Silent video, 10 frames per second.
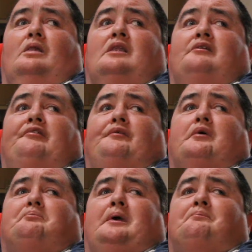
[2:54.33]
living
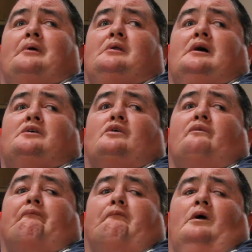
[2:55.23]
with people I
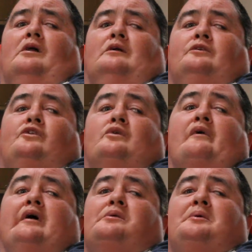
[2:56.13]
don't
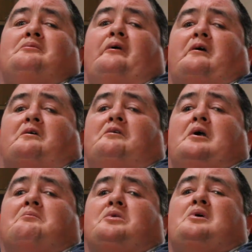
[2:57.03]
want to be working with them as